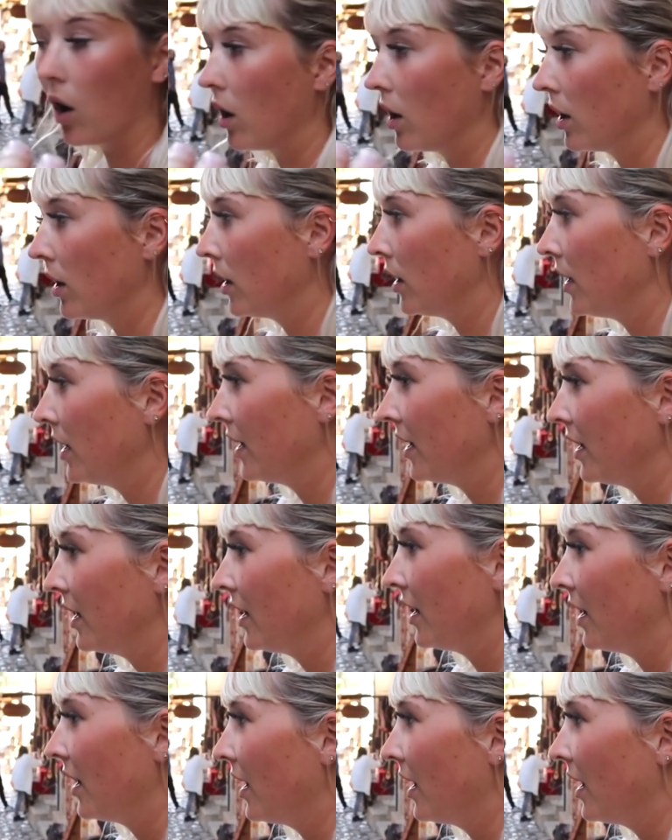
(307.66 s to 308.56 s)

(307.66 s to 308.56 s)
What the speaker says: You know what it's time for?